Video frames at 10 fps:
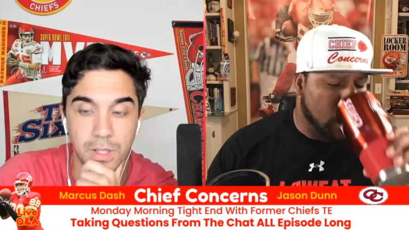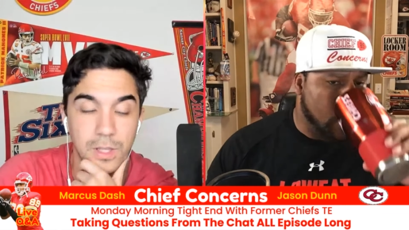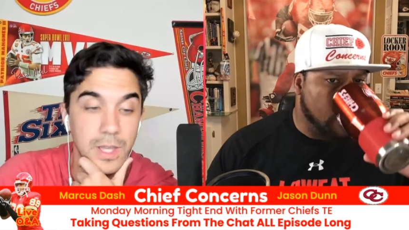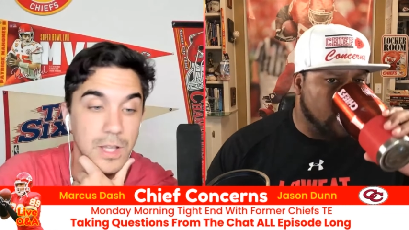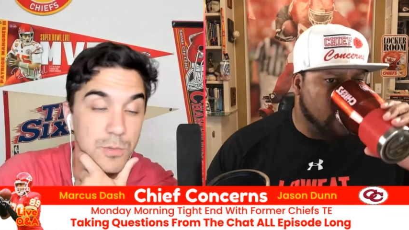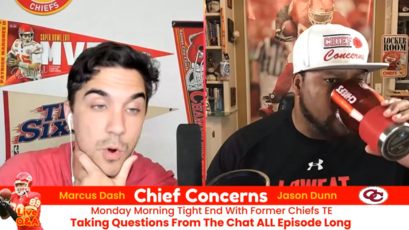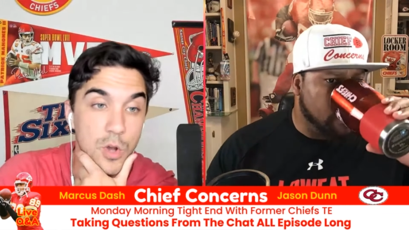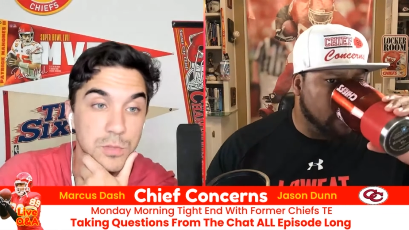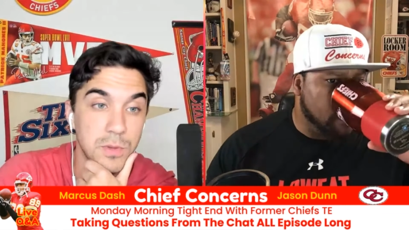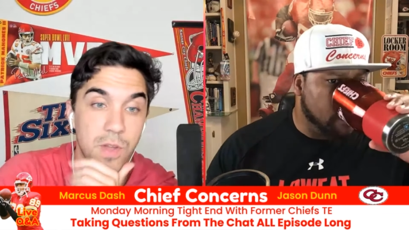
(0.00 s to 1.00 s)
Speaker 1: Yeah,
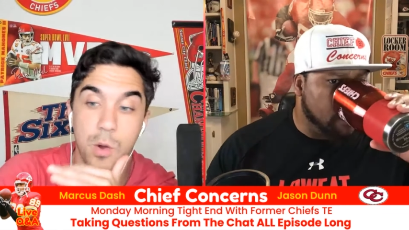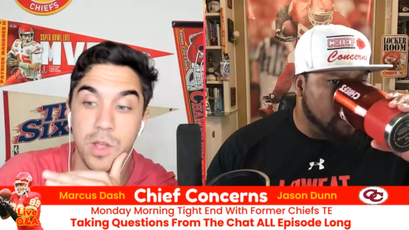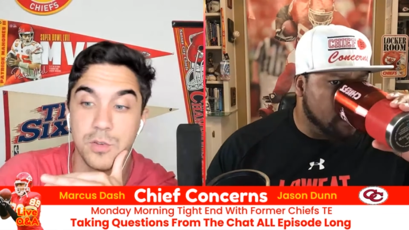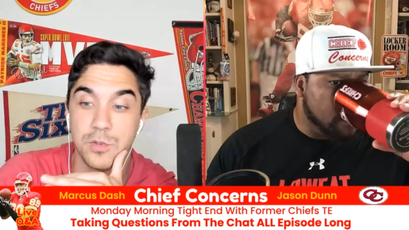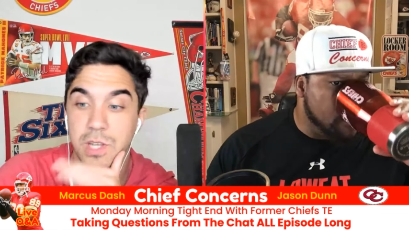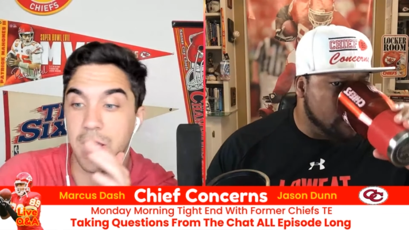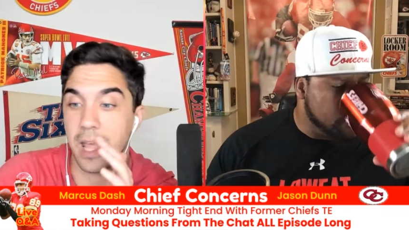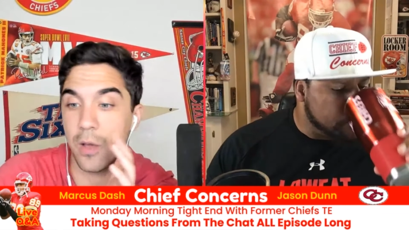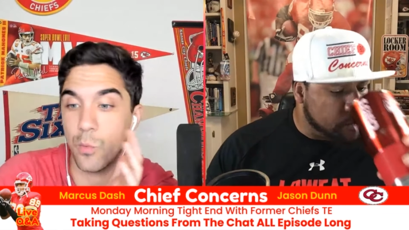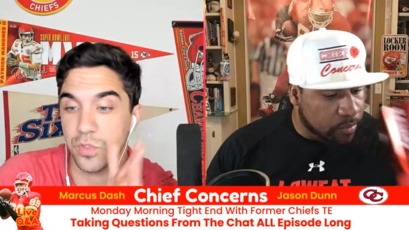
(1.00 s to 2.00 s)
tomorrow's gonna be very interesting.
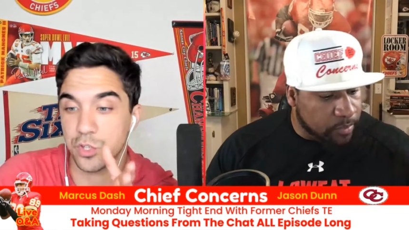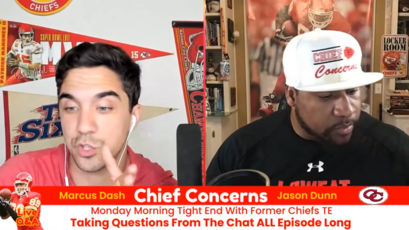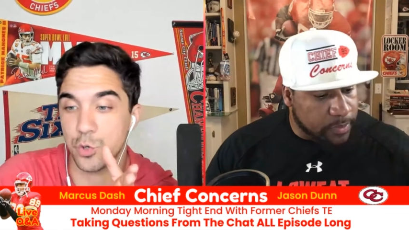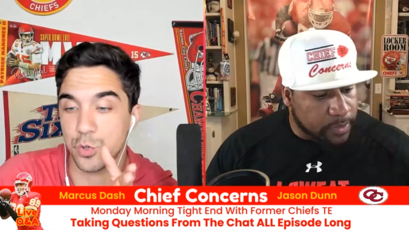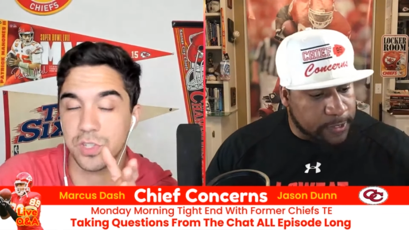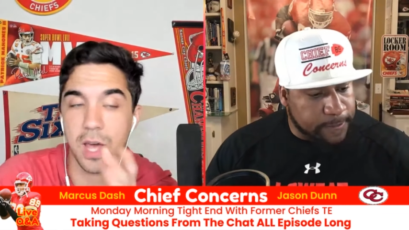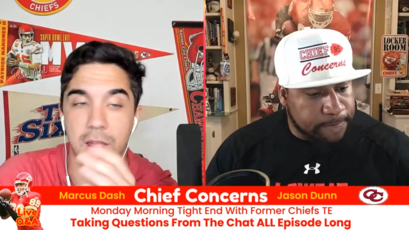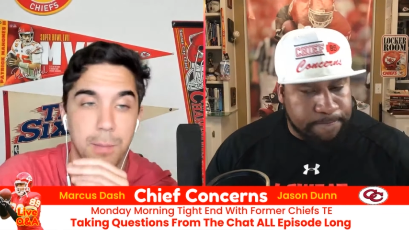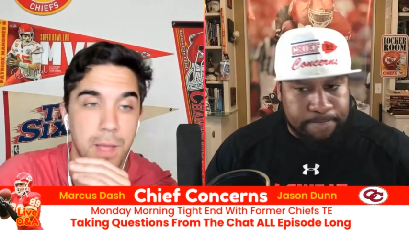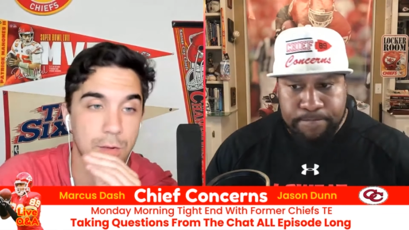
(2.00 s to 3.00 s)
And with this Juju
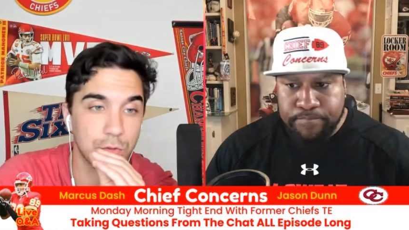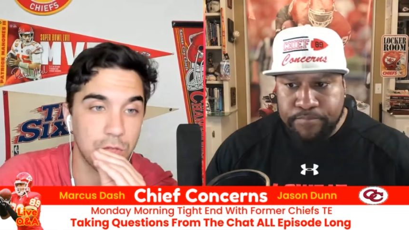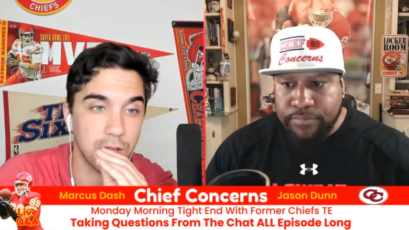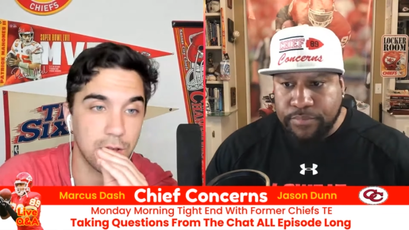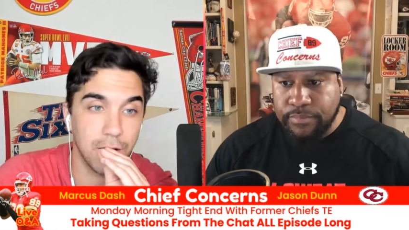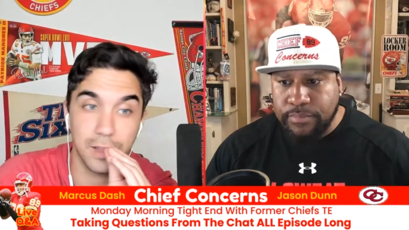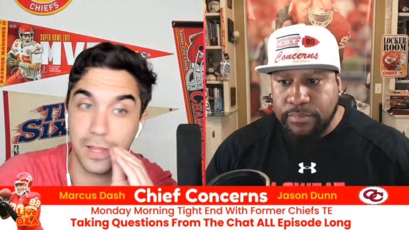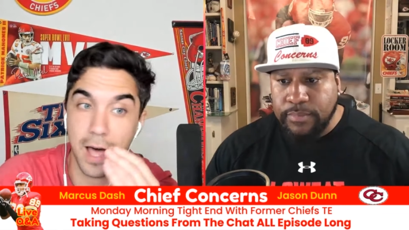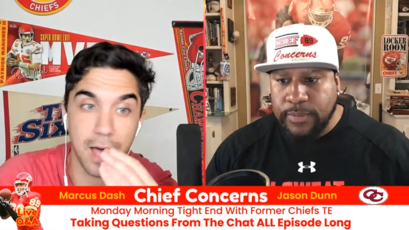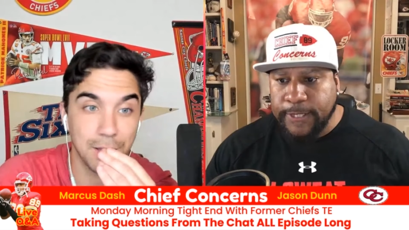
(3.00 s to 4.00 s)
signing, it made everything a
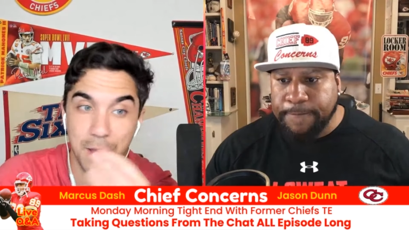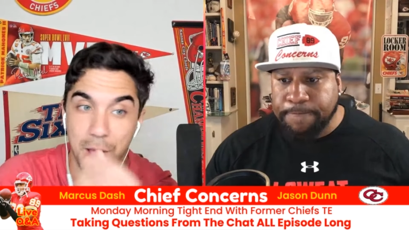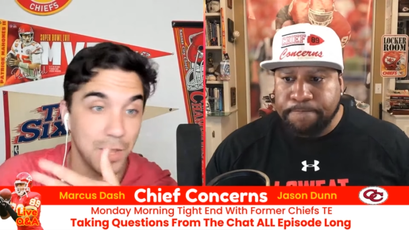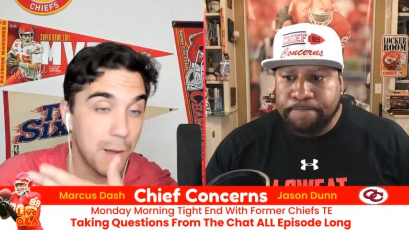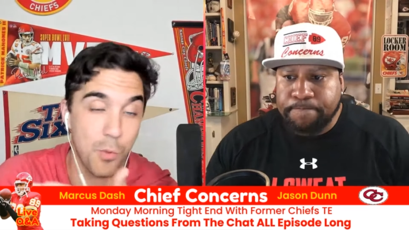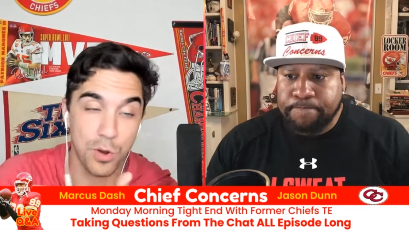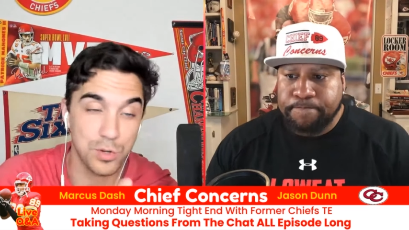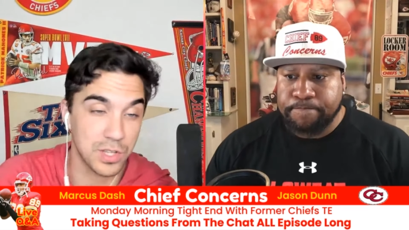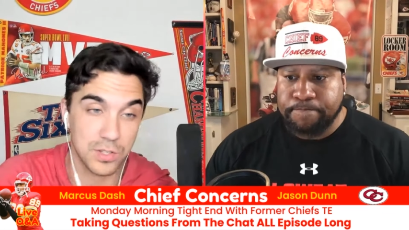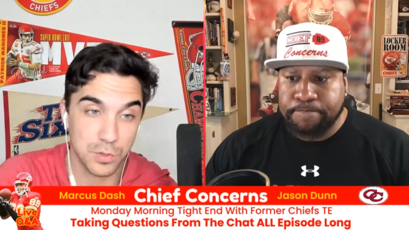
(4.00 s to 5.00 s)
lot like a lot more
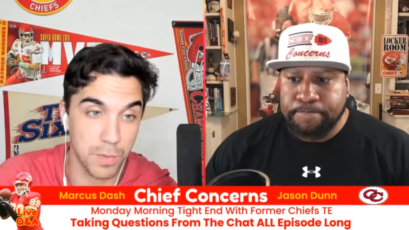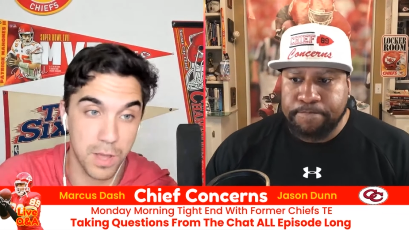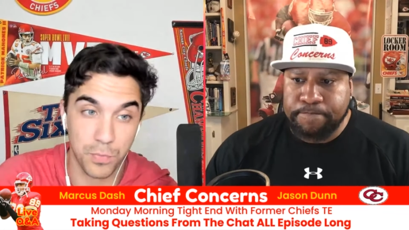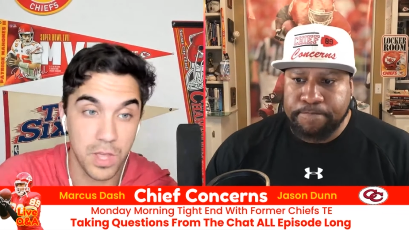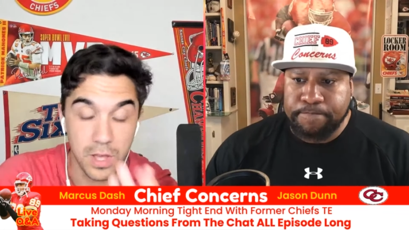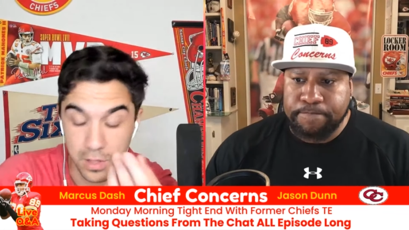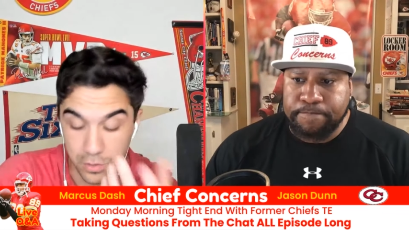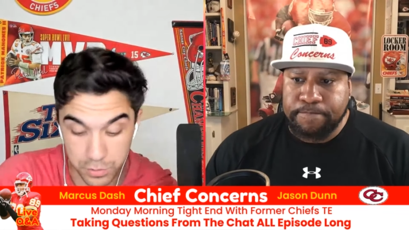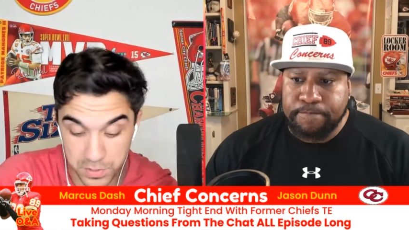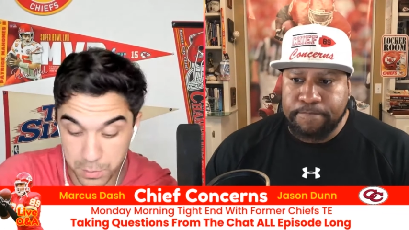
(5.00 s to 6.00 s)
interesting because it might
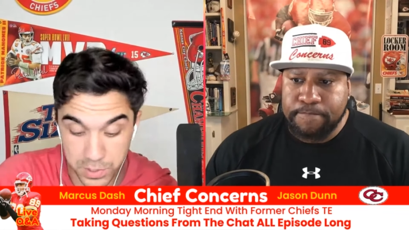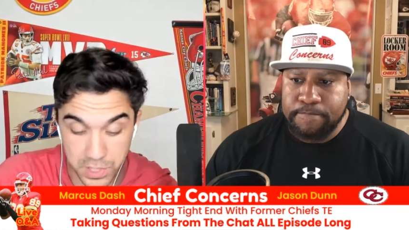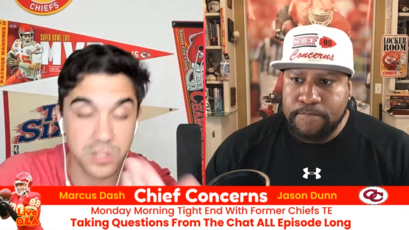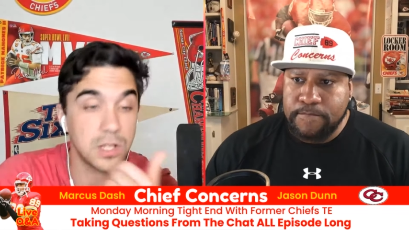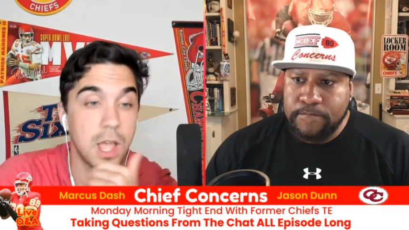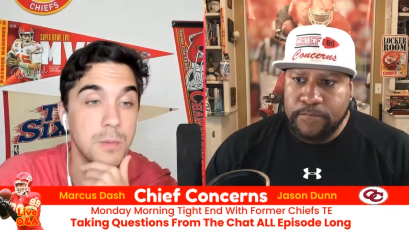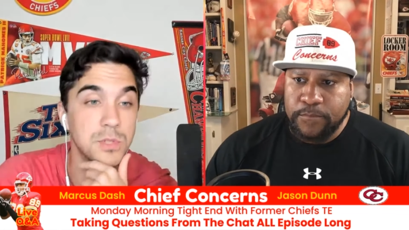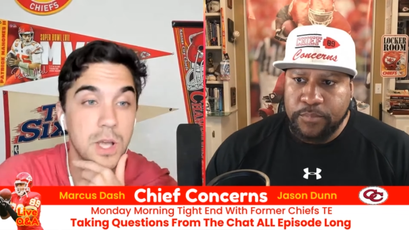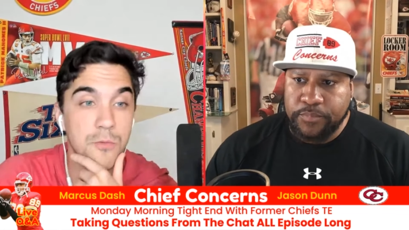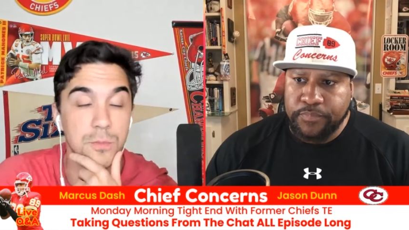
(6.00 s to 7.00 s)
there's gonna be some sexy names
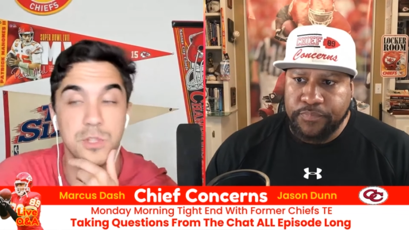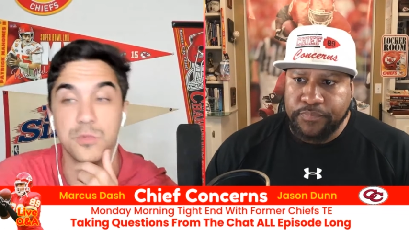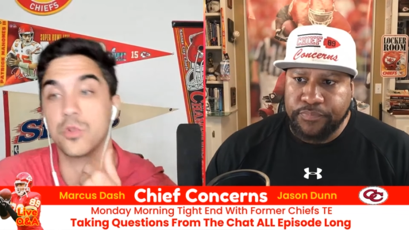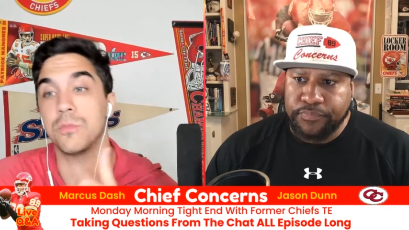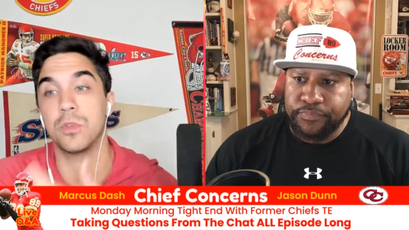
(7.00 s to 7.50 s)
that come from this room.